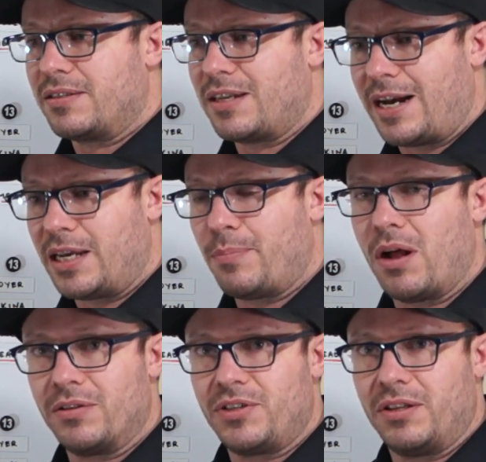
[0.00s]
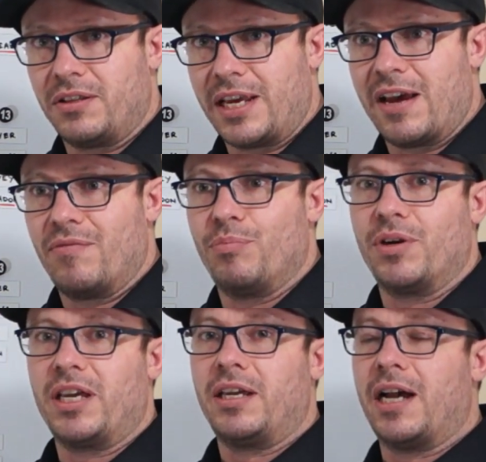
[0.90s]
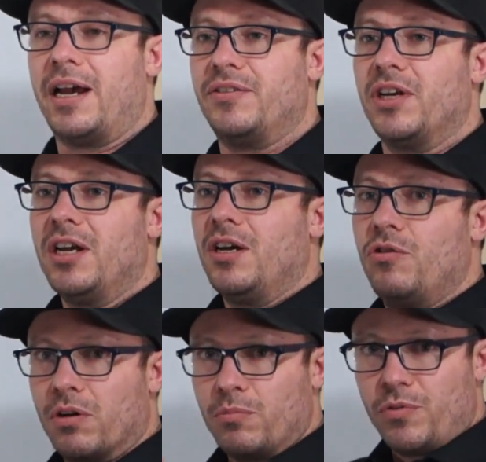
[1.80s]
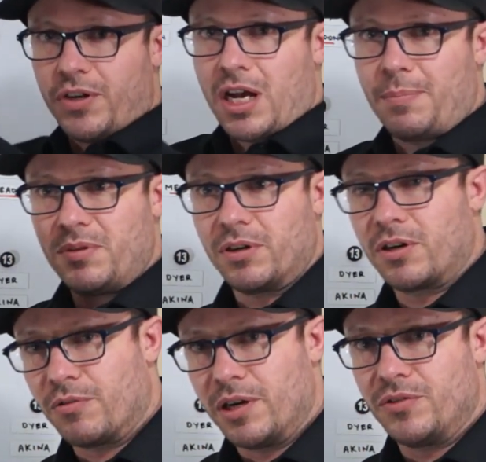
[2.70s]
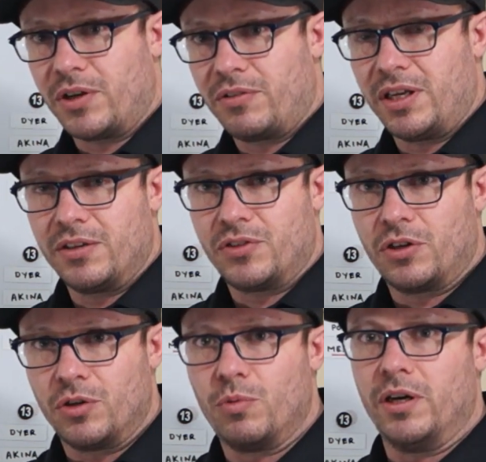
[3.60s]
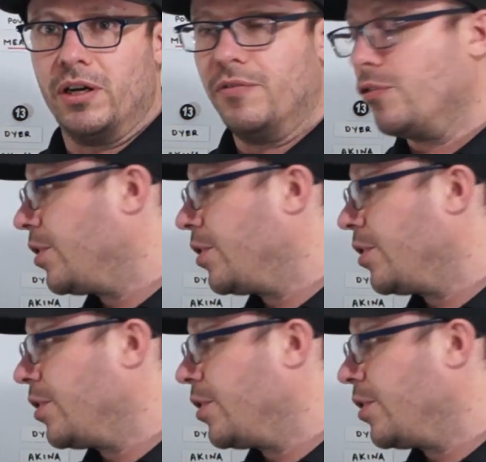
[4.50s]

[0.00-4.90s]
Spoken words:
signing policy that they have, bringing guys who are moving up in their careers, I think is a good one for